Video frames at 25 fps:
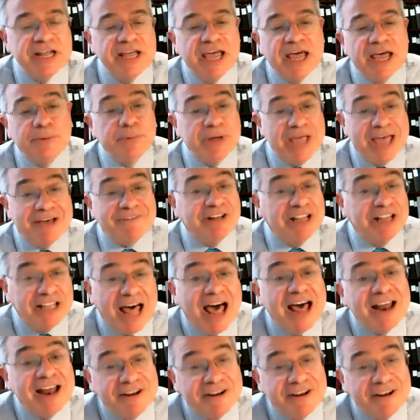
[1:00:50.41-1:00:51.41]
And we have a
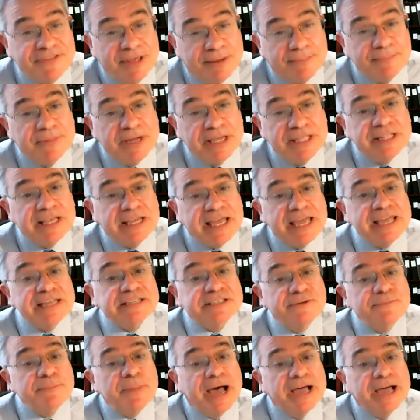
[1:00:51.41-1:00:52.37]
lot of them in the case of